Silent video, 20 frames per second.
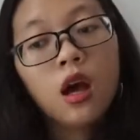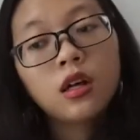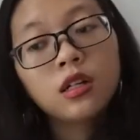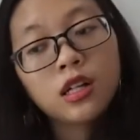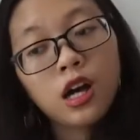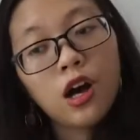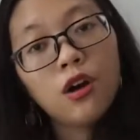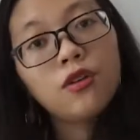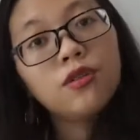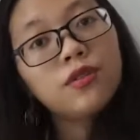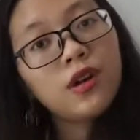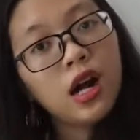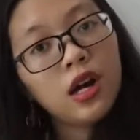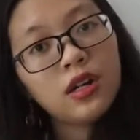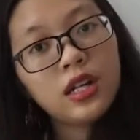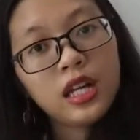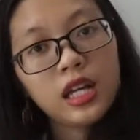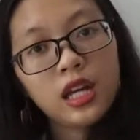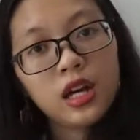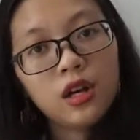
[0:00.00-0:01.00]
Go
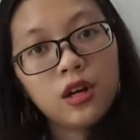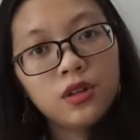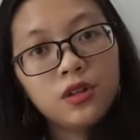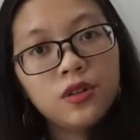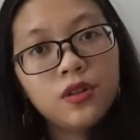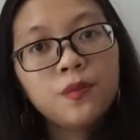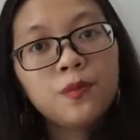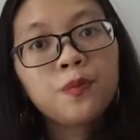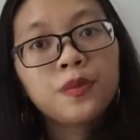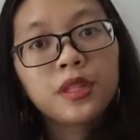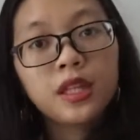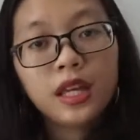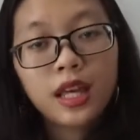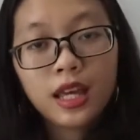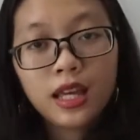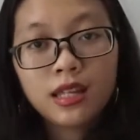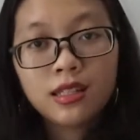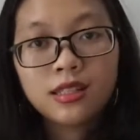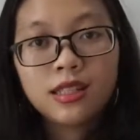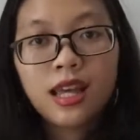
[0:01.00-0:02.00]
rodeo
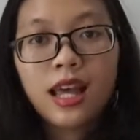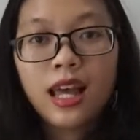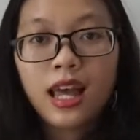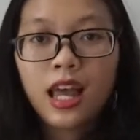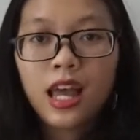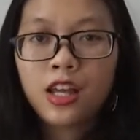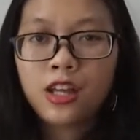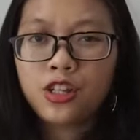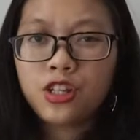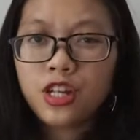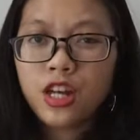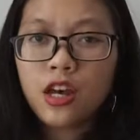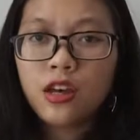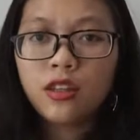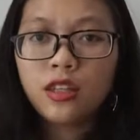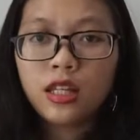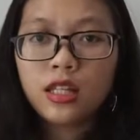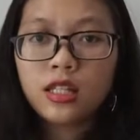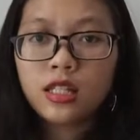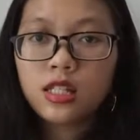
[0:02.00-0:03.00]
is a
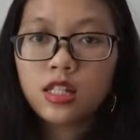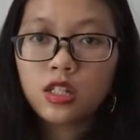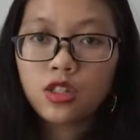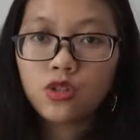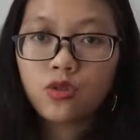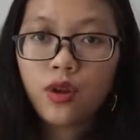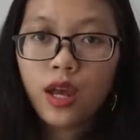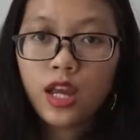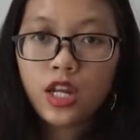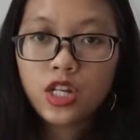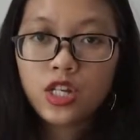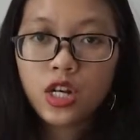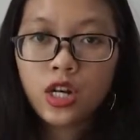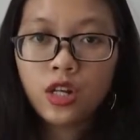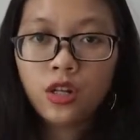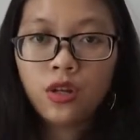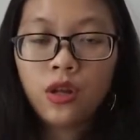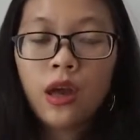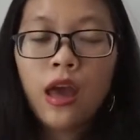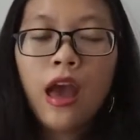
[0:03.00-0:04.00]
challenging
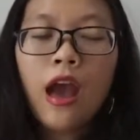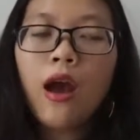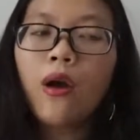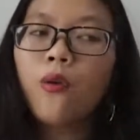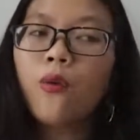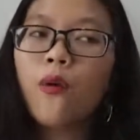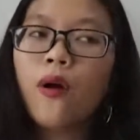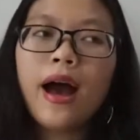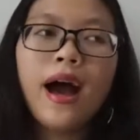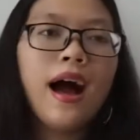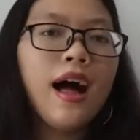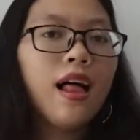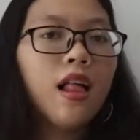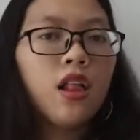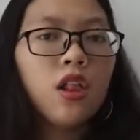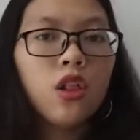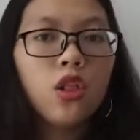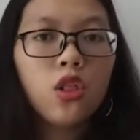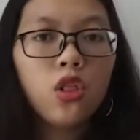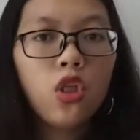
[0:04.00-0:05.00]
situation where a
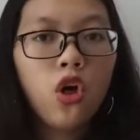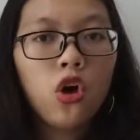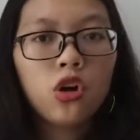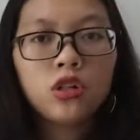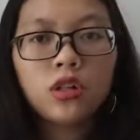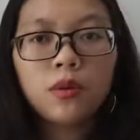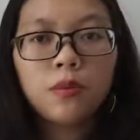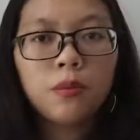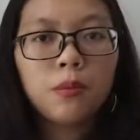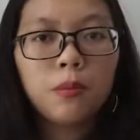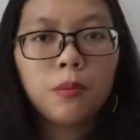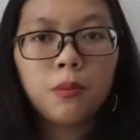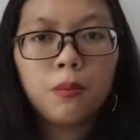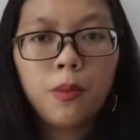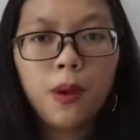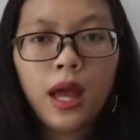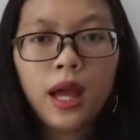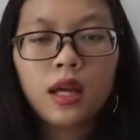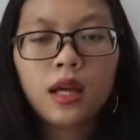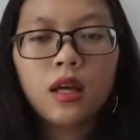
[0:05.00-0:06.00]
lot of
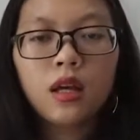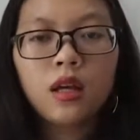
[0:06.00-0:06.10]
big